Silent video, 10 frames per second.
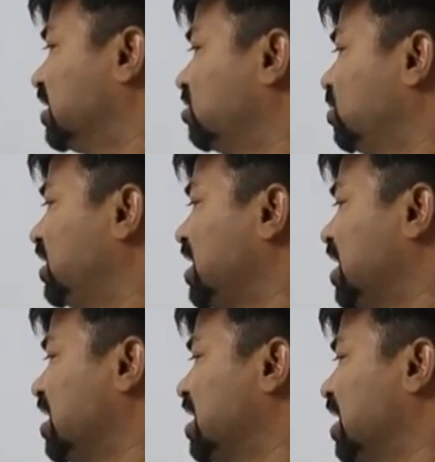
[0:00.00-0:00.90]
nothing but
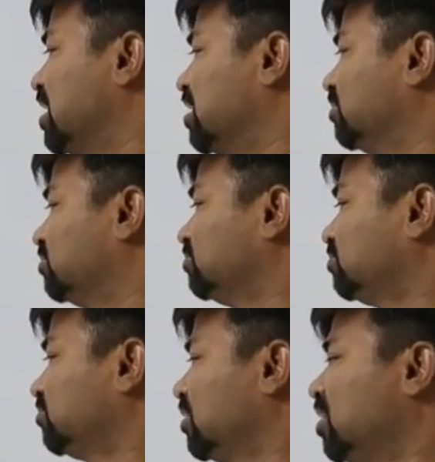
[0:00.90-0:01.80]
an.
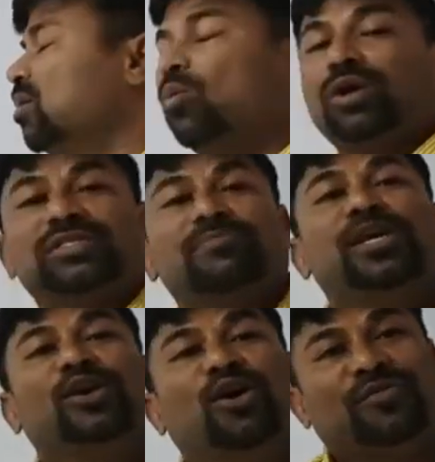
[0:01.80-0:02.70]
What's the
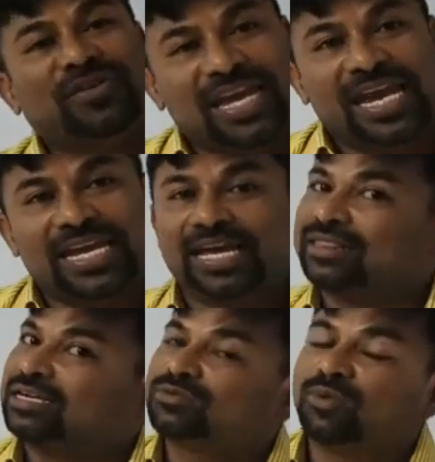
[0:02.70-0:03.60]
meaning of
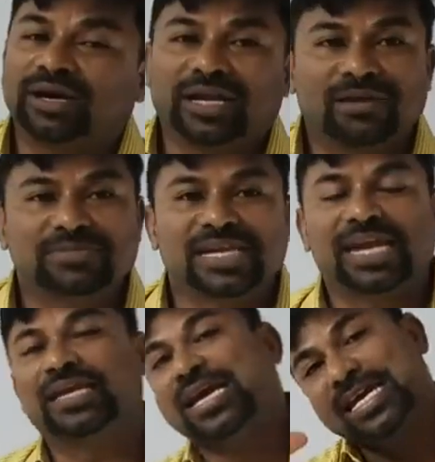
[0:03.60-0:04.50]
an? That is what I am
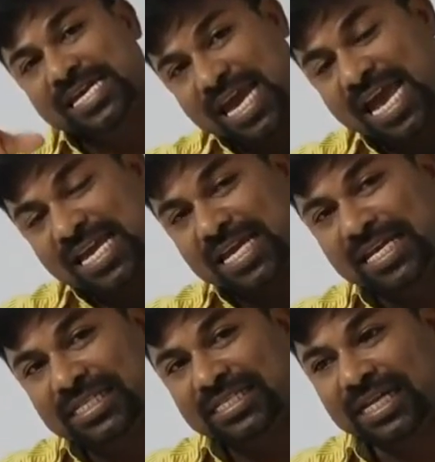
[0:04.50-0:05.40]
saying.
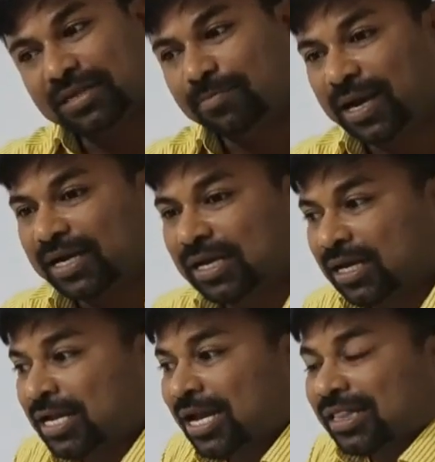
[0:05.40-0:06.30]
An is nothing but
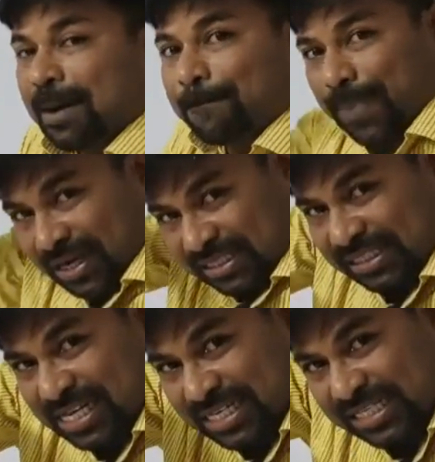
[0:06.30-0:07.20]
the
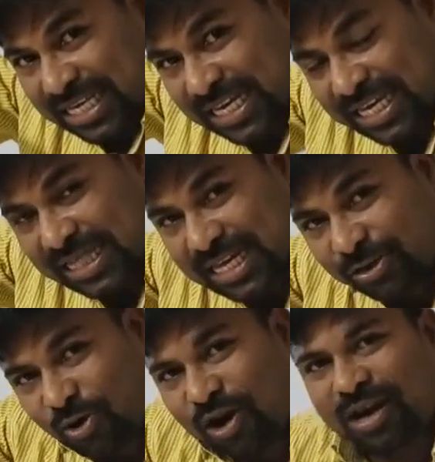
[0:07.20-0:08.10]
person sitting in
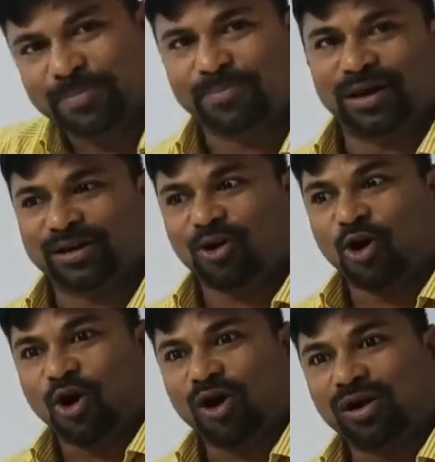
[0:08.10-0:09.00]
that roll number,
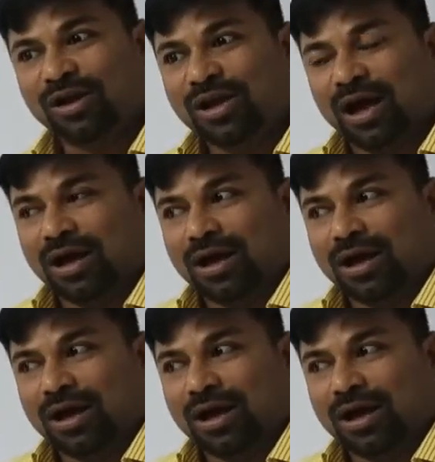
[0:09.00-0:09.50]
or